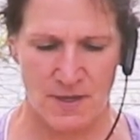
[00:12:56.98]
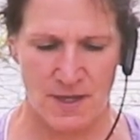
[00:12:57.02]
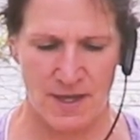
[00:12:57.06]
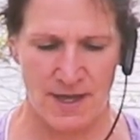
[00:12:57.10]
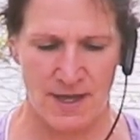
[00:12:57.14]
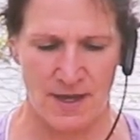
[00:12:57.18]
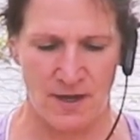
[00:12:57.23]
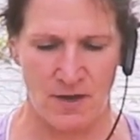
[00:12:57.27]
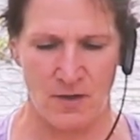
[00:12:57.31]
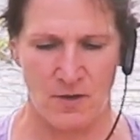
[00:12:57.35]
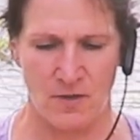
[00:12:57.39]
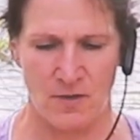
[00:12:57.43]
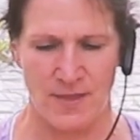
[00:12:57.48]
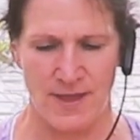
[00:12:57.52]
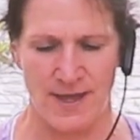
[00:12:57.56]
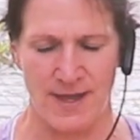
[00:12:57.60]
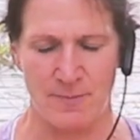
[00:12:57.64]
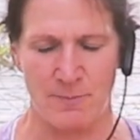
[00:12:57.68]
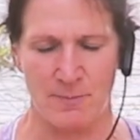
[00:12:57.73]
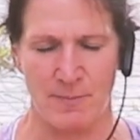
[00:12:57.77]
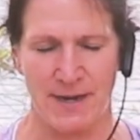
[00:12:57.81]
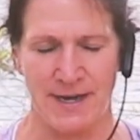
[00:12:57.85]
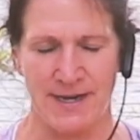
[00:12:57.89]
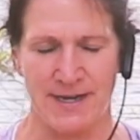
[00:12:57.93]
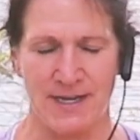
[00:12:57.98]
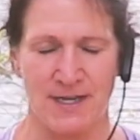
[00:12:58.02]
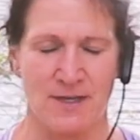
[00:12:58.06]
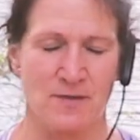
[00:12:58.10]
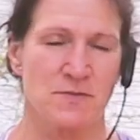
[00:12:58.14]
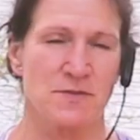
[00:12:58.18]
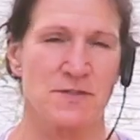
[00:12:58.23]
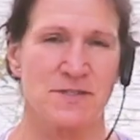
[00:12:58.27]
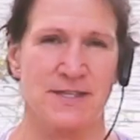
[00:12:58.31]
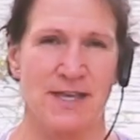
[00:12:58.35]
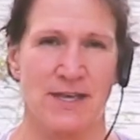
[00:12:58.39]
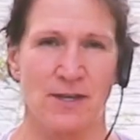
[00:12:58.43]
how that might
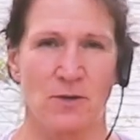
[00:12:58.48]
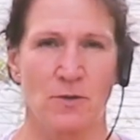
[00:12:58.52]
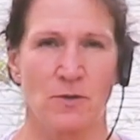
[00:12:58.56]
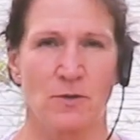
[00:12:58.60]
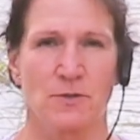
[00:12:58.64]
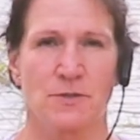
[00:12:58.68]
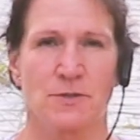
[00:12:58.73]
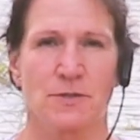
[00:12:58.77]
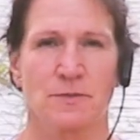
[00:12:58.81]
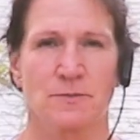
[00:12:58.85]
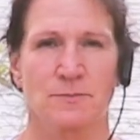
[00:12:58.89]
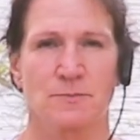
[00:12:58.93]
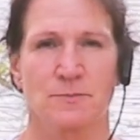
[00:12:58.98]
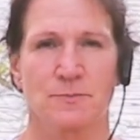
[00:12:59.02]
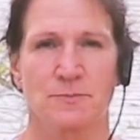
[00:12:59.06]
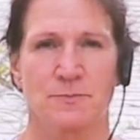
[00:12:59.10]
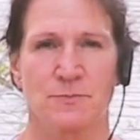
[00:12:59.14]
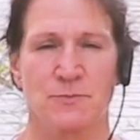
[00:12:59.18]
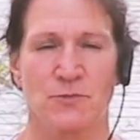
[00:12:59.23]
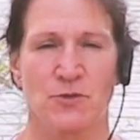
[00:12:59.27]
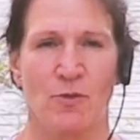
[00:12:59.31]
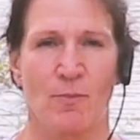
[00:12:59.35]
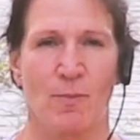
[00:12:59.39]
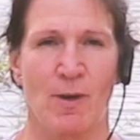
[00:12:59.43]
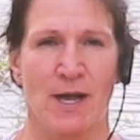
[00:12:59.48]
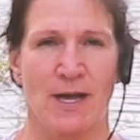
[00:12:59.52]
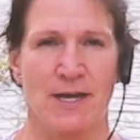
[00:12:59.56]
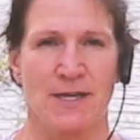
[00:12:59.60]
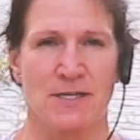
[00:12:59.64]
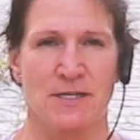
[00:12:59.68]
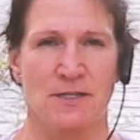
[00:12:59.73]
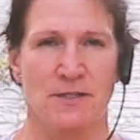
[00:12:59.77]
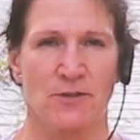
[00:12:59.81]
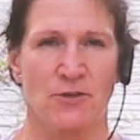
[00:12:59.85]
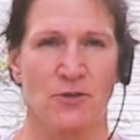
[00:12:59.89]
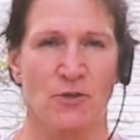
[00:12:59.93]
have settled your
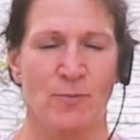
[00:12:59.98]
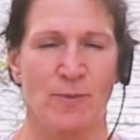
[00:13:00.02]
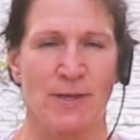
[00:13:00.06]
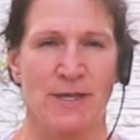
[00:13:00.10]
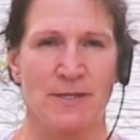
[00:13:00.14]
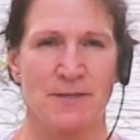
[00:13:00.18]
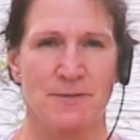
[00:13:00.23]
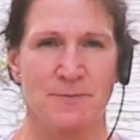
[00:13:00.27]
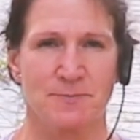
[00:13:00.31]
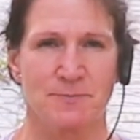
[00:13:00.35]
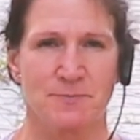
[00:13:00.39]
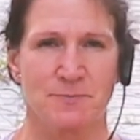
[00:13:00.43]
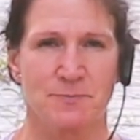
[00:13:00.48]
mind a little bit.